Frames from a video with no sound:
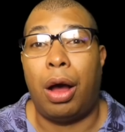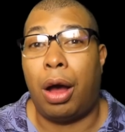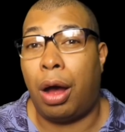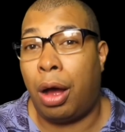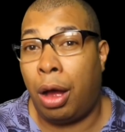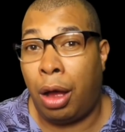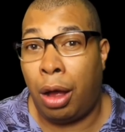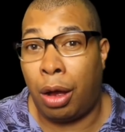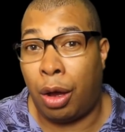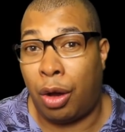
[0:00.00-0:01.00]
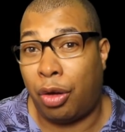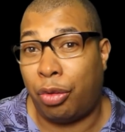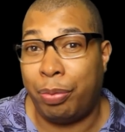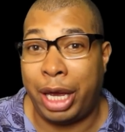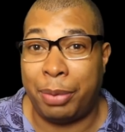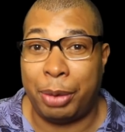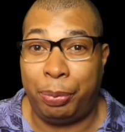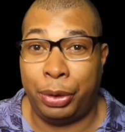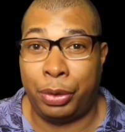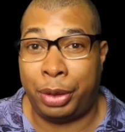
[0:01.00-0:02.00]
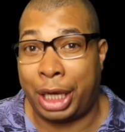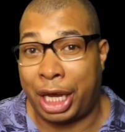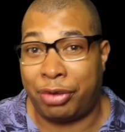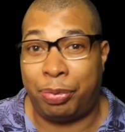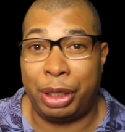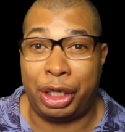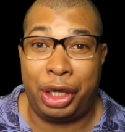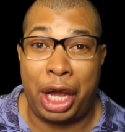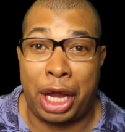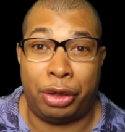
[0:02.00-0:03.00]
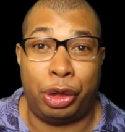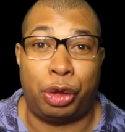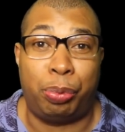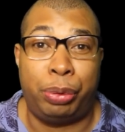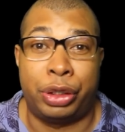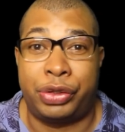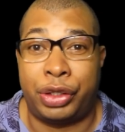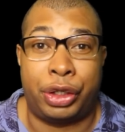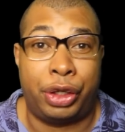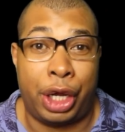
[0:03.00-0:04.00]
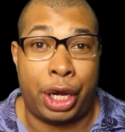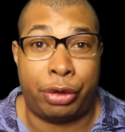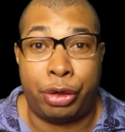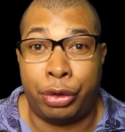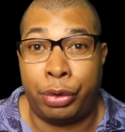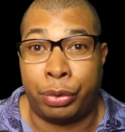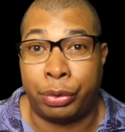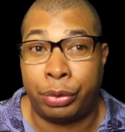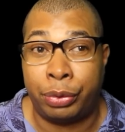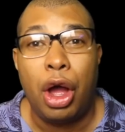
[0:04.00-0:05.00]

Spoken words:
Oh, maybe Pooh gave BK a little puss in Cancun.